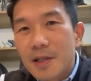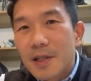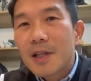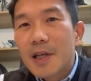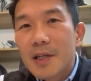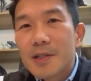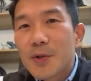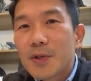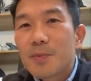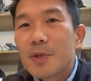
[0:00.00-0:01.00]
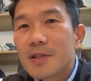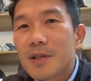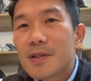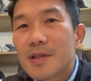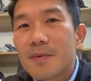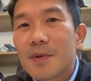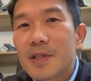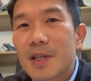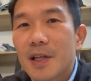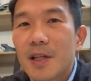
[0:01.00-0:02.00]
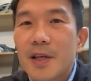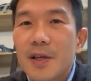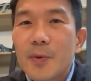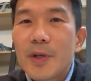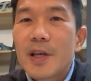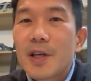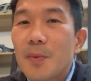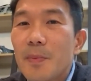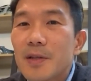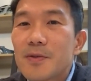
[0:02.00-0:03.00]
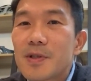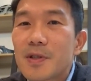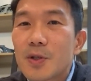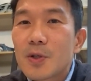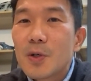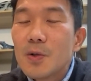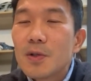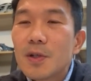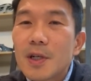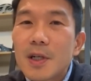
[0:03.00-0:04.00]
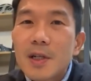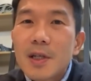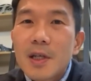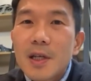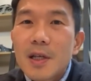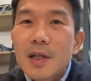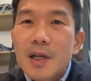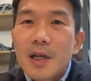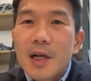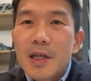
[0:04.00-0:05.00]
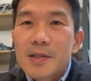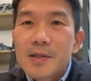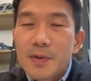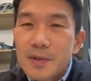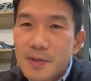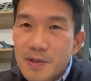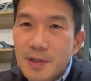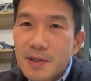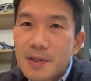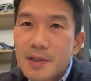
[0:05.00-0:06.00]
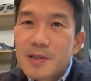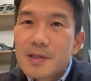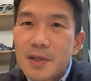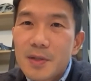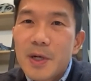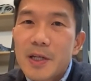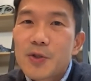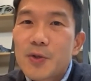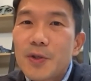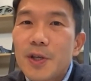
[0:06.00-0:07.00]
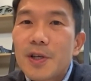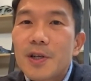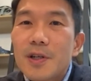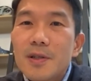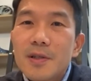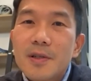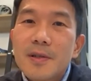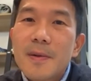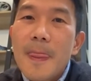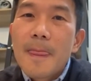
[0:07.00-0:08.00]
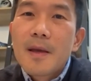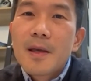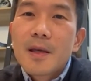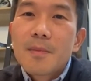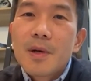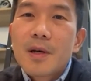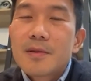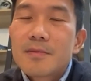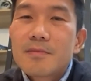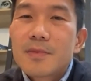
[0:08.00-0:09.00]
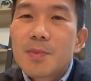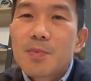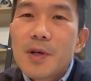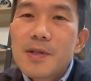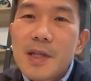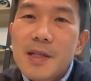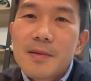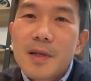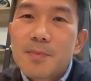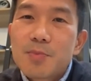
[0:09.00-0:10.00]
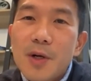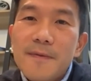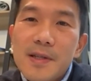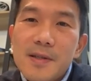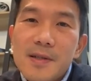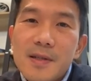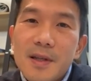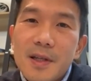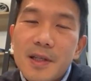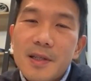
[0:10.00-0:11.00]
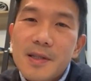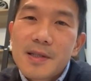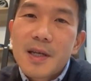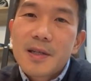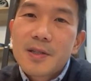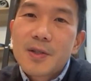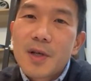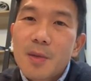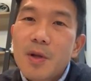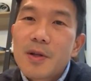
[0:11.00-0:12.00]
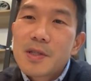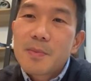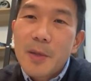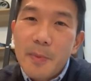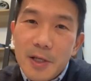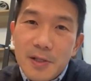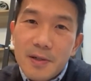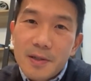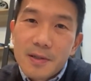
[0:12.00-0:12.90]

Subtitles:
then I joined the military service. And when I come back to school, I just wanted to start my junior year, but the professors already decided to abolish my major.